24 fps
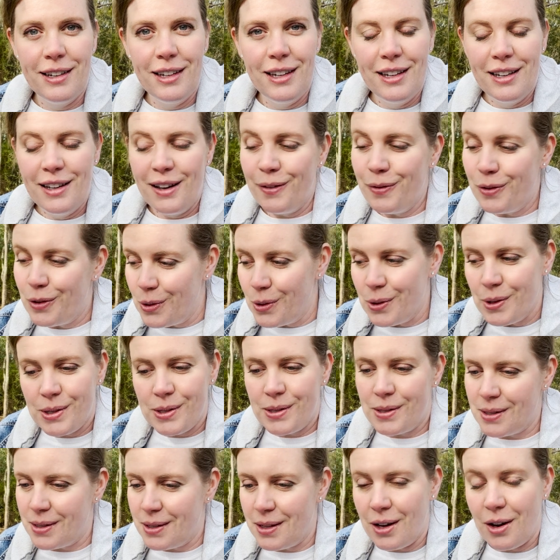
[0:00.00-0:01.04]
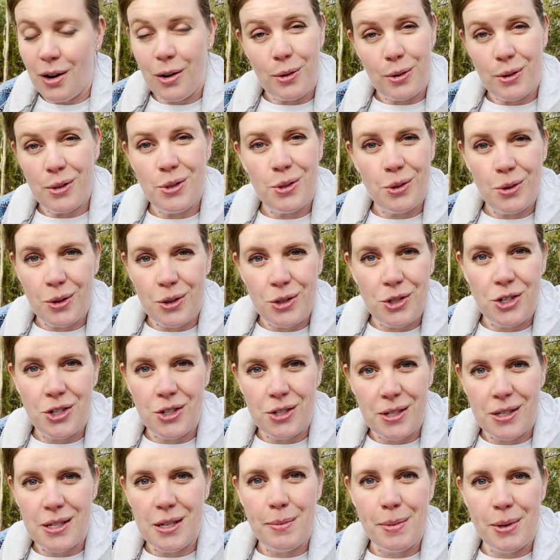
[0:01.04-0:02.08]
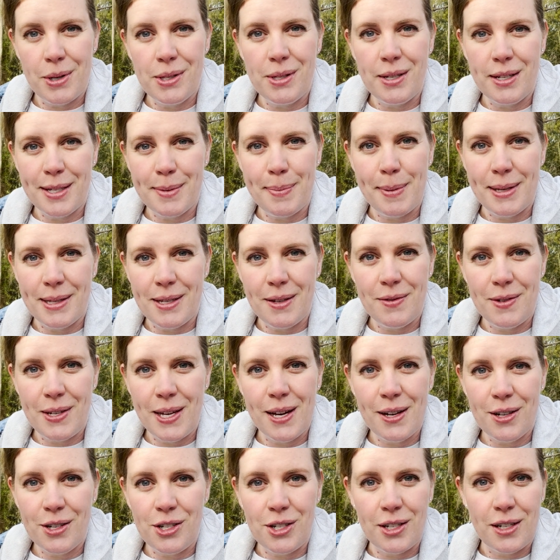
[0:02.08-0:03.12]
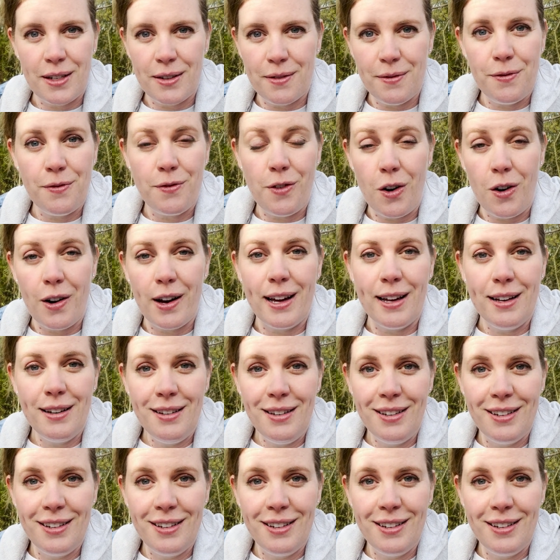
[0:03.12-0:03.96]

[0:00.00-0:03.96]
Of course, the oldest daughter chooses the most expensive towel she can find.